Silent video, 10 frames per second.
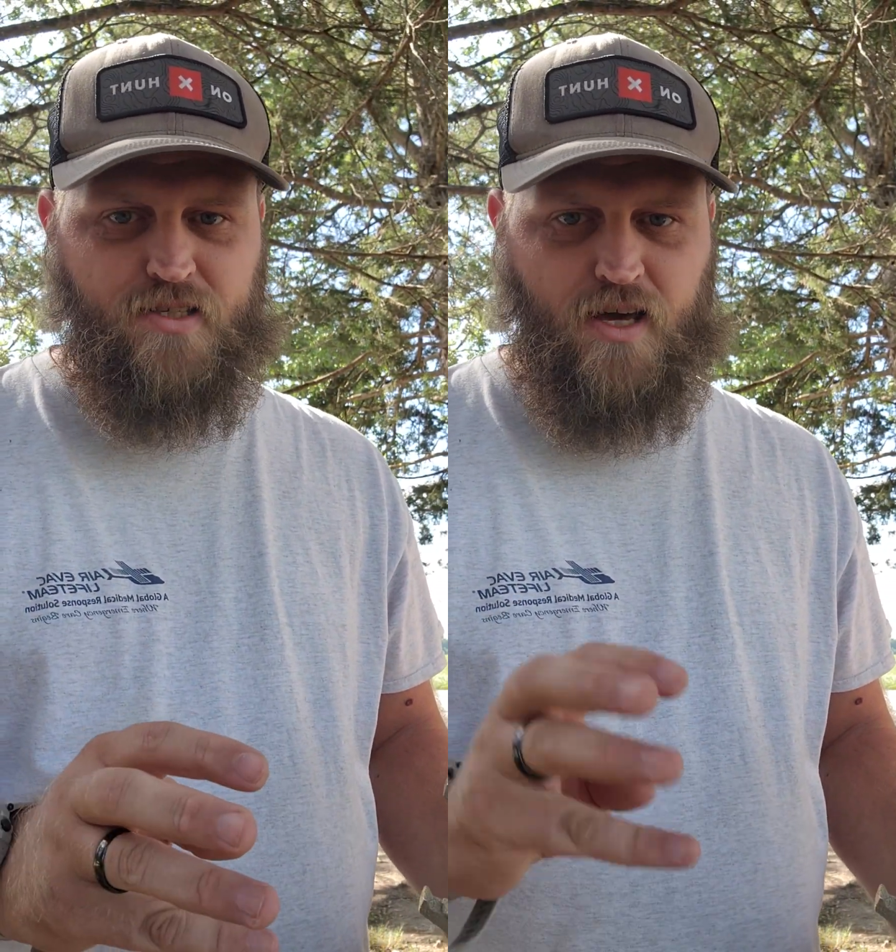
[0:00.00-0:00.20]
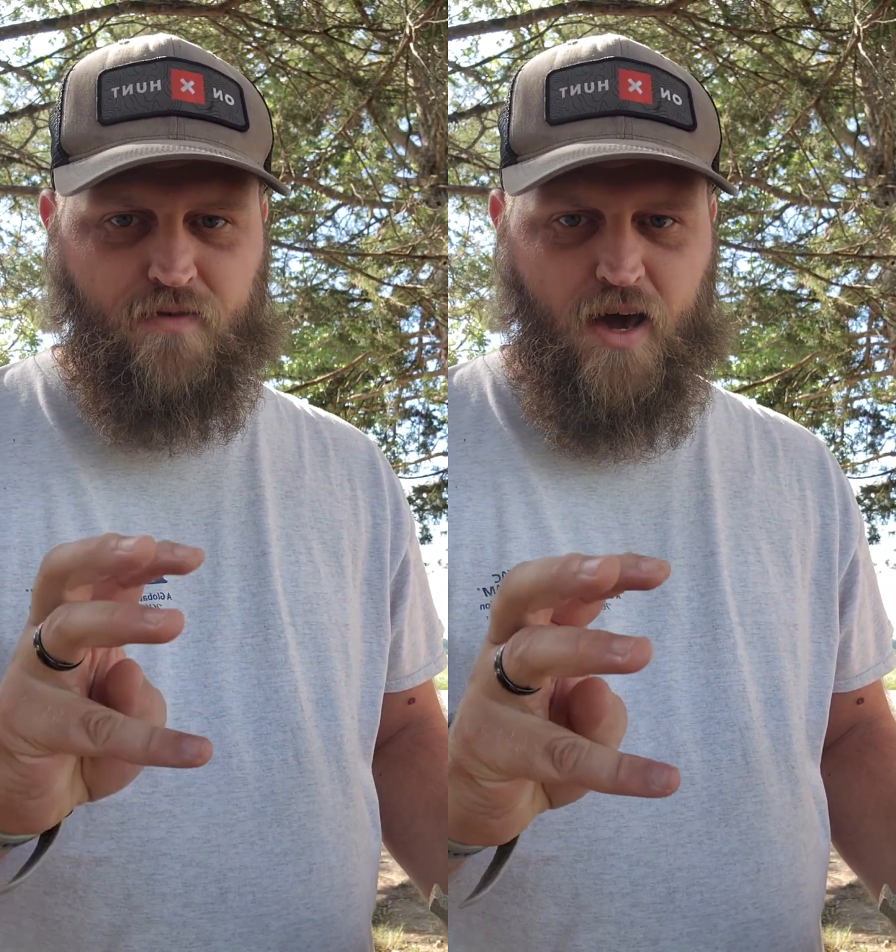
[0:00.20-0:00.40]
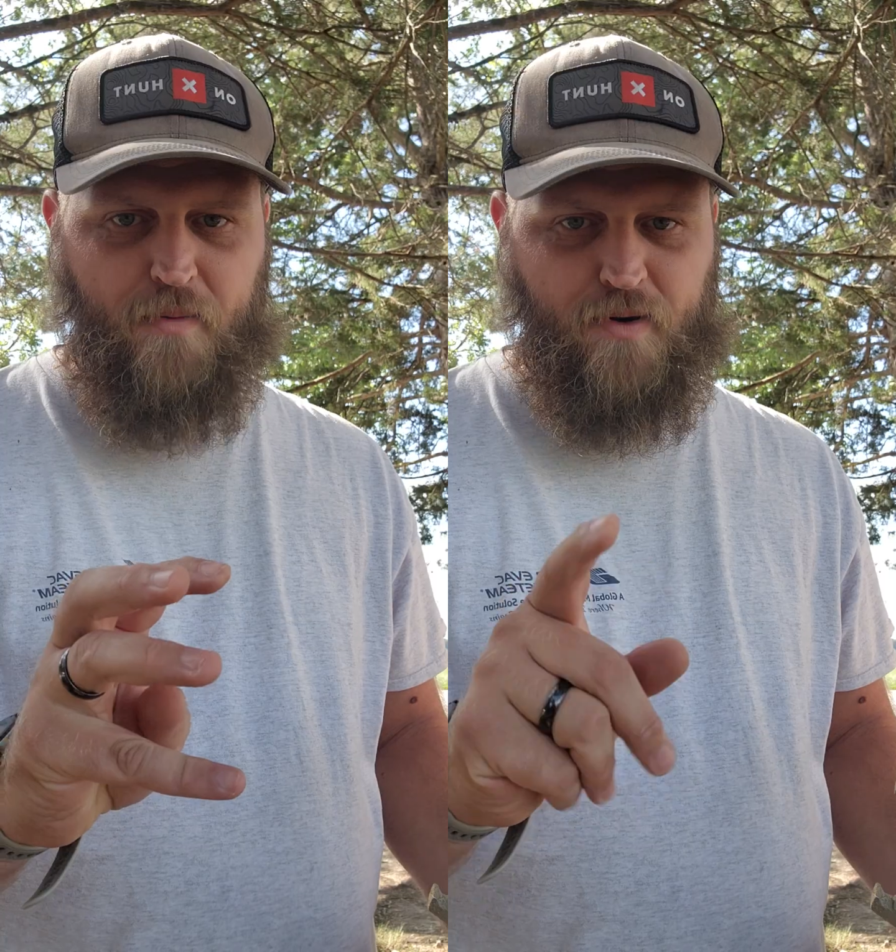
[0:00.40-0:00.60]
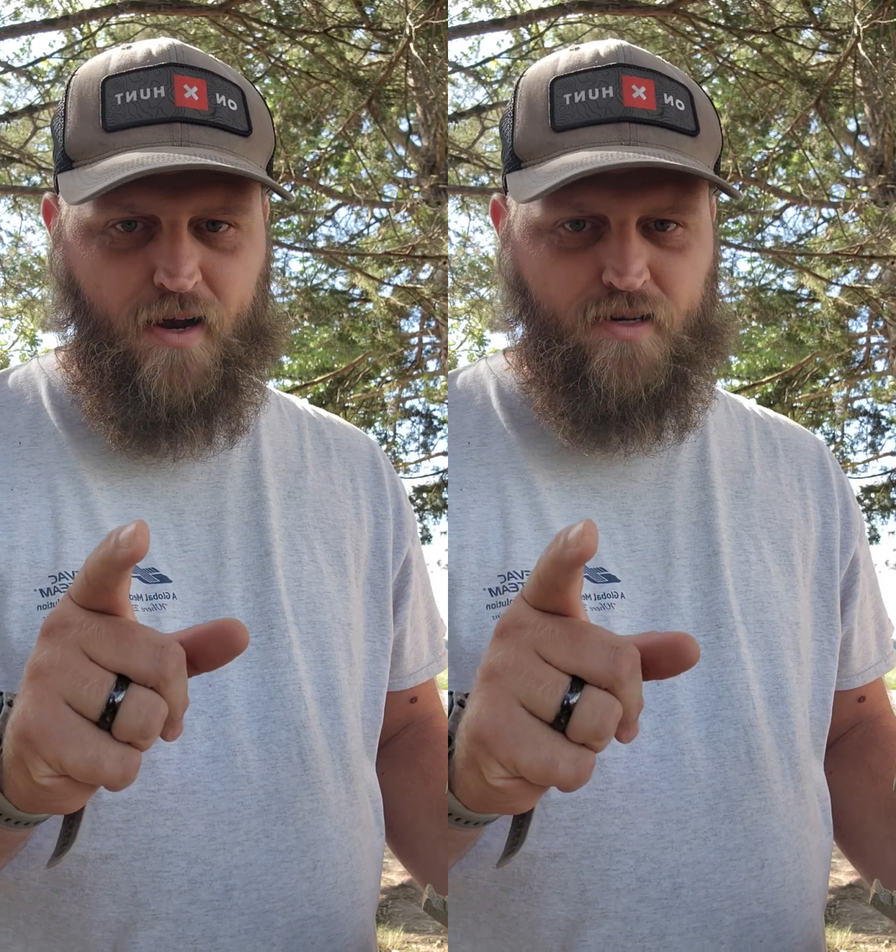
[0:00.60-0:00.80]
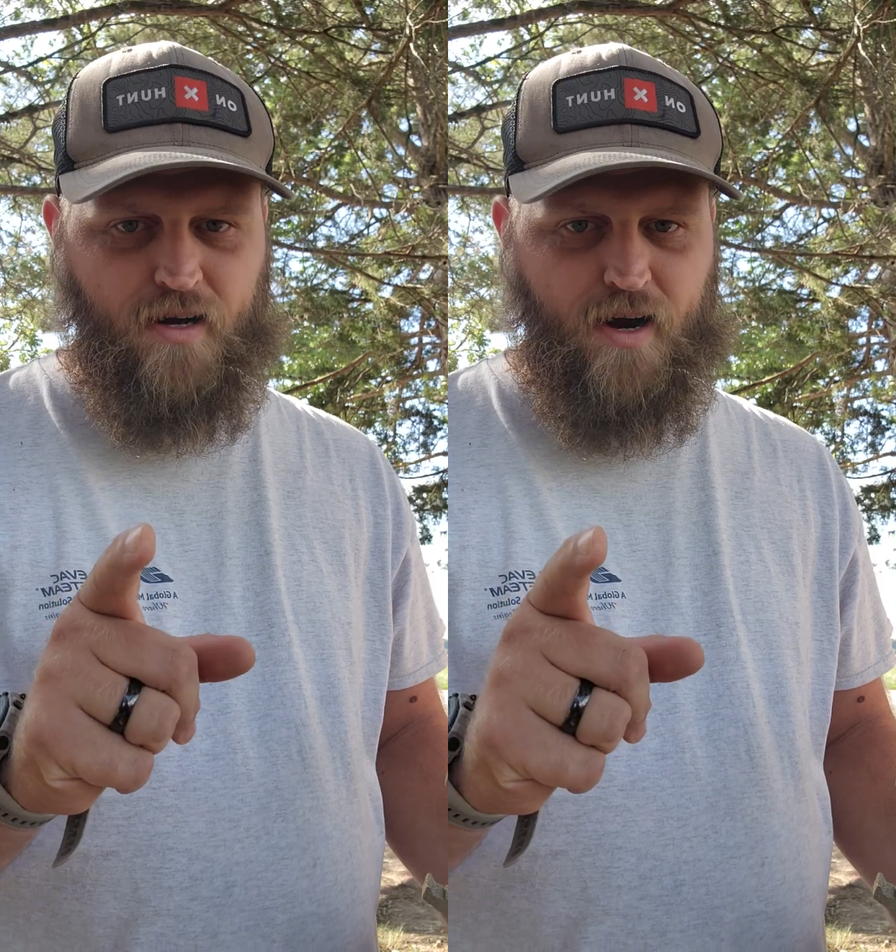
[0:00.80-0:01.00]
stuff happen
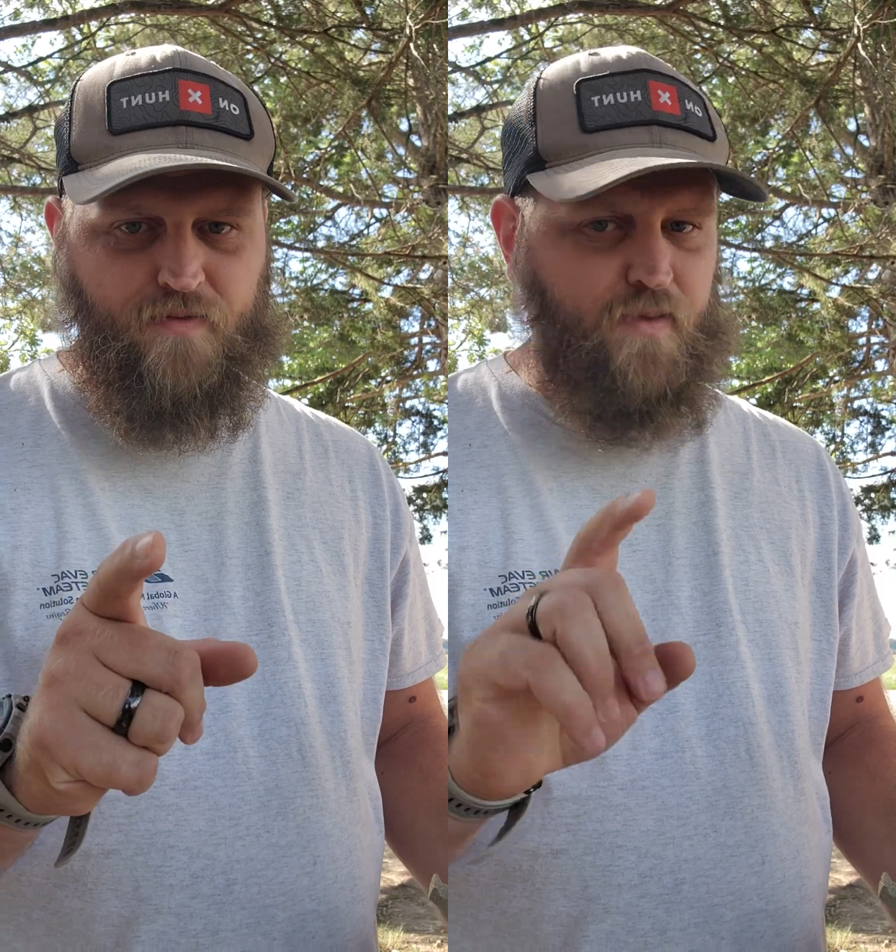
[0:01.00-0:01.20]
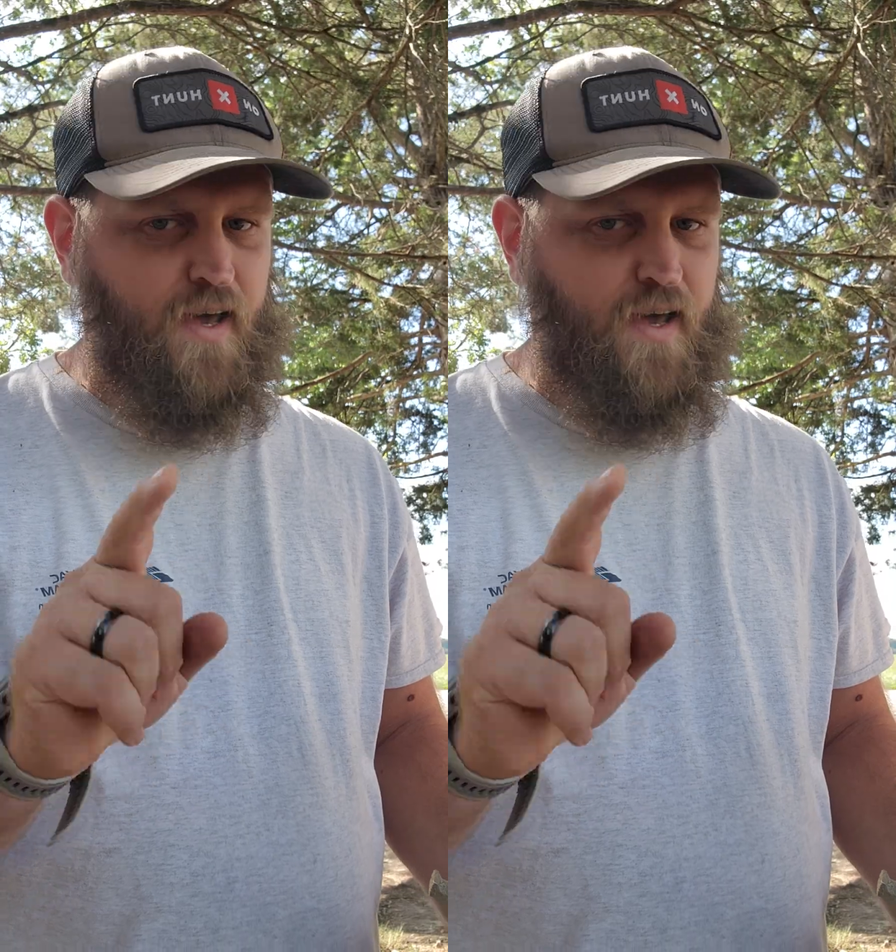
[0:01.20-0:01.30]
right there after